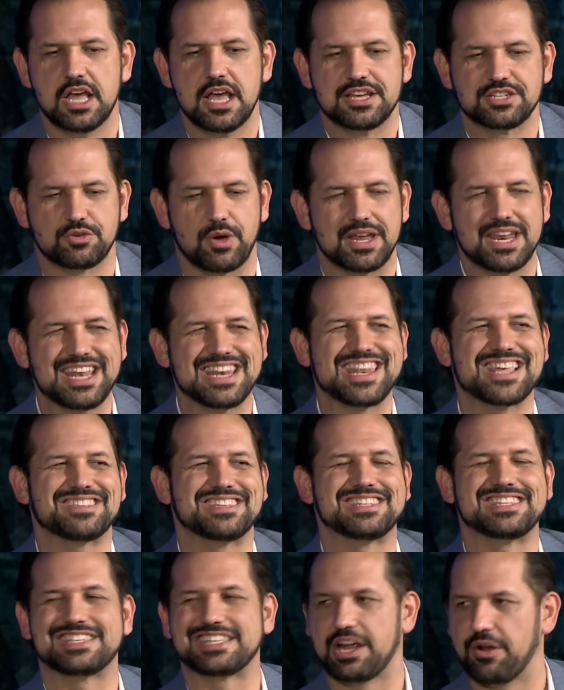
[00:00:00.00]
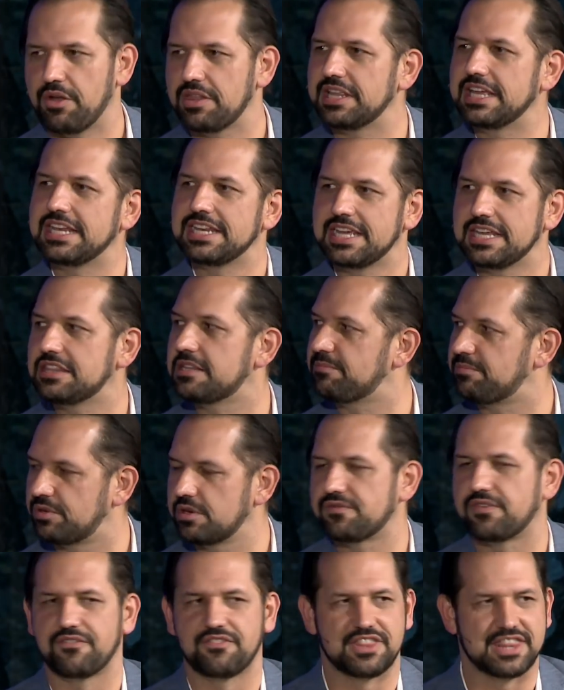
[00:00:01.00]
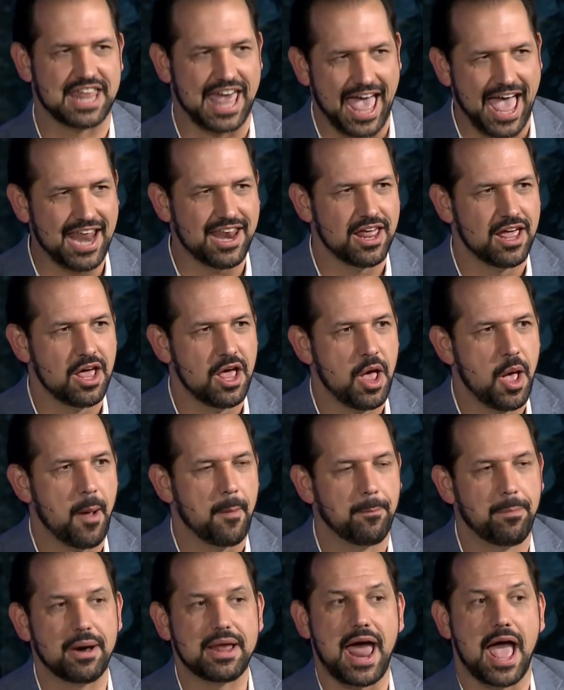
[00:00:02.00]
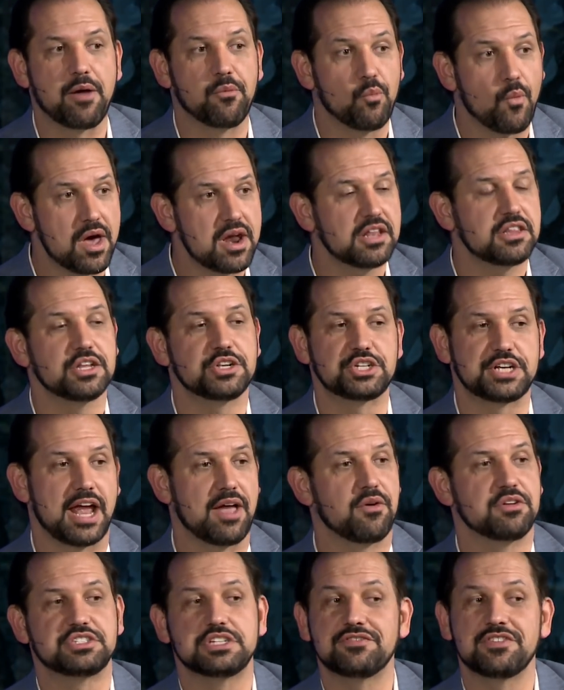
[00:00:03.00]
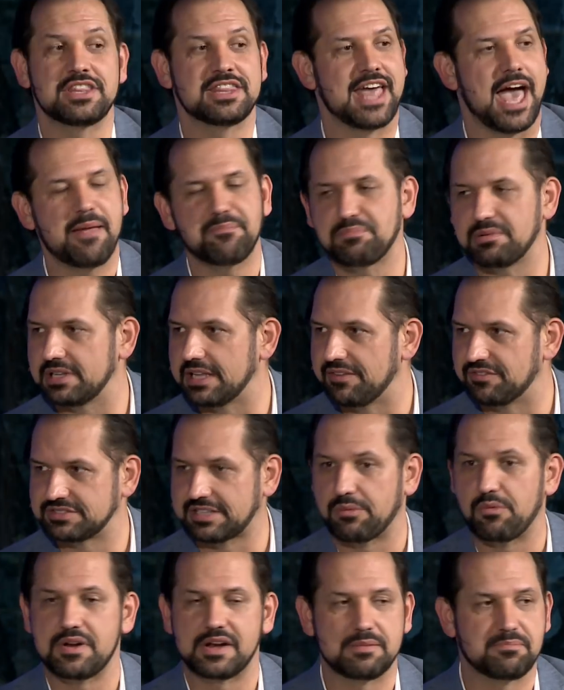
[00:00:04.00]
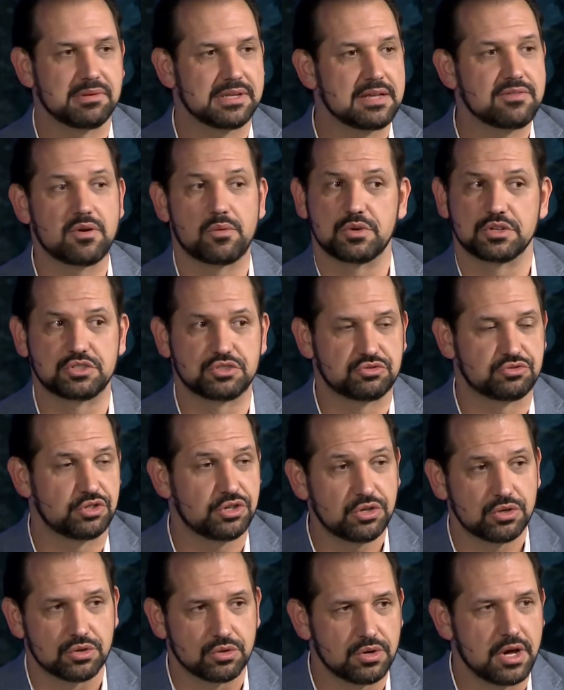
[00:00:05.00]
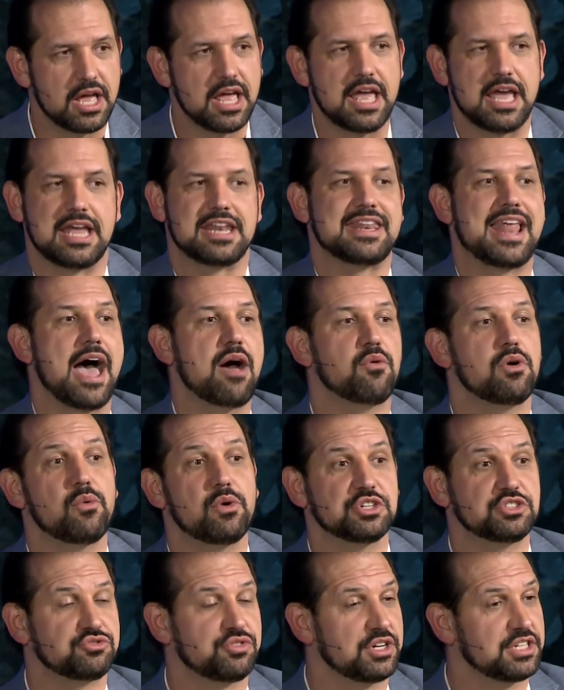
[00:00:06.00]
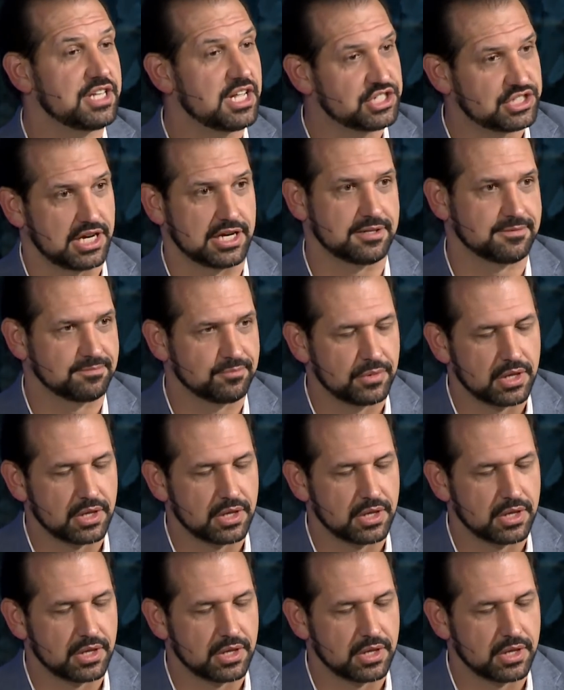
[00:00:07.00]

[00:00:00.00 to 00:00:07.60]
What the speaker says: So I didn't necessarily need the proof of that, but I wanted to challenge even that belief, because I wanted to believe it was true, not what was tradition.